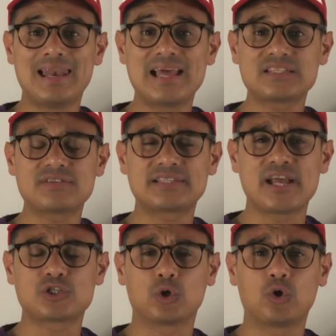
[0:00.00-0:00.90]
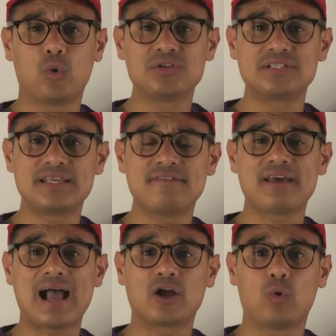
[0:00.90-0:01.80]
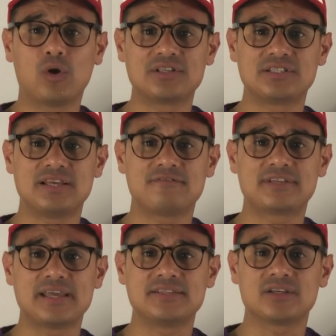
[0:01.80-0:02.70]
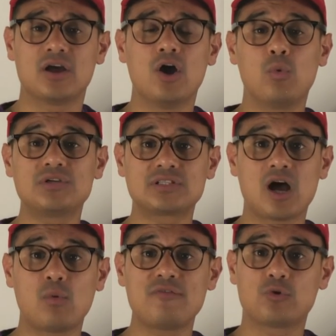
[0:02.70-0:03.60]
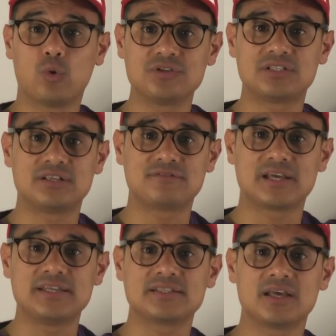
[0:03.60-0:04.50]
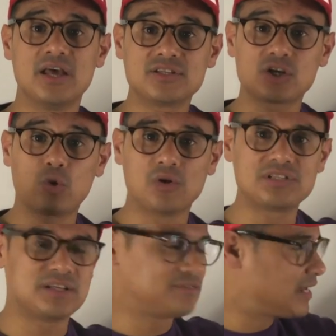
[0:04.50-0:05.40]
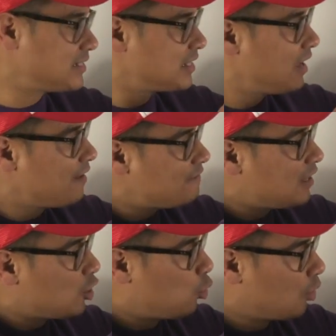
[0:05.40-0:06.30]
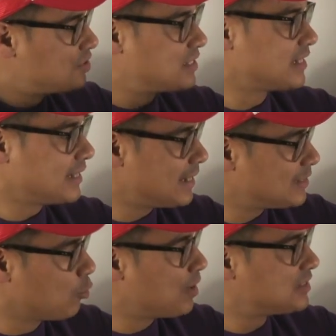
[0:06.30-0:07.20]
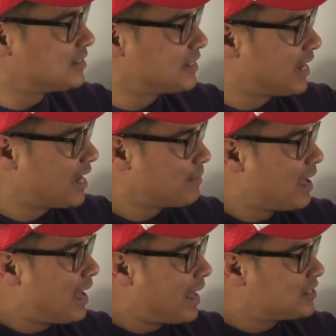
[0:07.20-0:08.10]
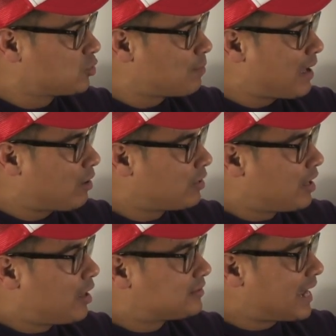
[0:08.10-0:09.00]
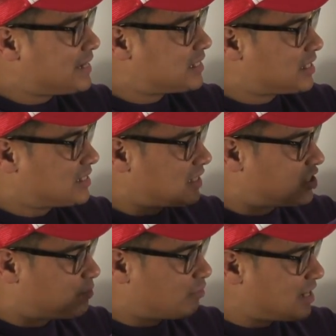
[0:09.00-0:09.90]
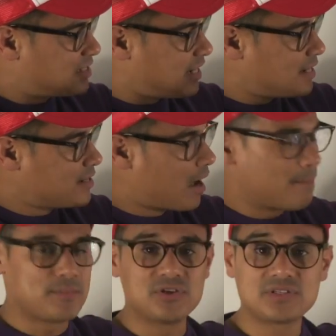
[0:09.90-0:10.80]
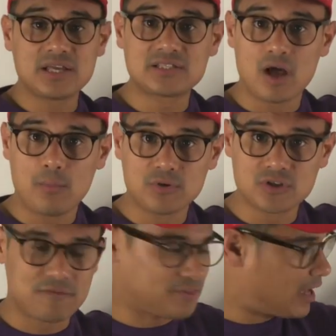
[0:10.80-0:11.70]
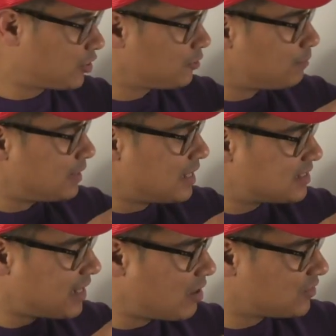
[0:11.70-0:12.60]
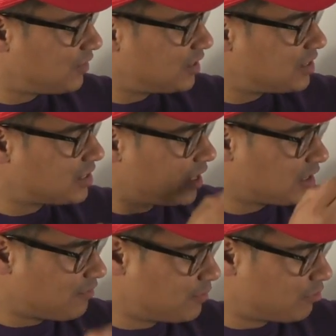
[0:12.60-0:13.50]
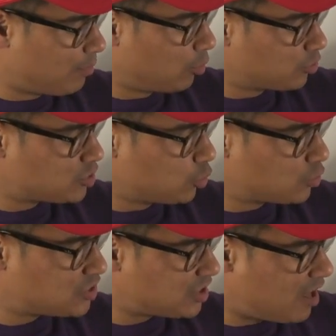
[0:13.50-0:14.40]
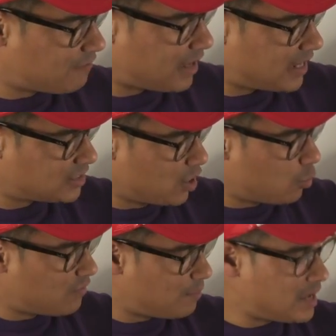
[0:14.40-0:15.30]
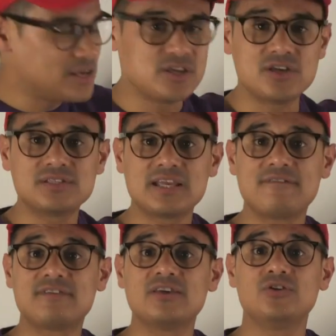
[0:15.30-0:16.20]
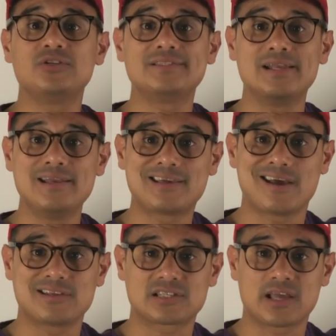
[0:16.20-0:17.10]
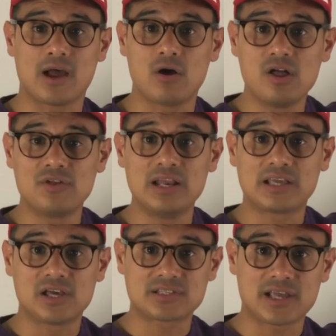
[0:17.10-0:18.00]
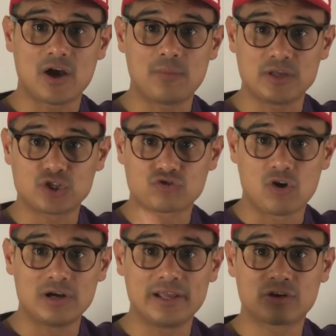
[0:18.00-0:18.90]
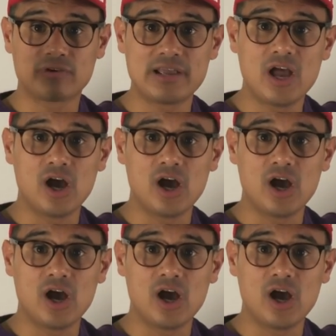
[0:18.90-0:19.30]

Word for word: Let's have a session on quantitative and qualitative data. We'll start with quantitative data. So quantitative data, think quantity. It's almost in the name. And it's all about data that's expressed in numbers. Examples of that could be sales figures, government reports, or surveys with opinions if they're using the Likert scale. The Likert scale being strongly agree,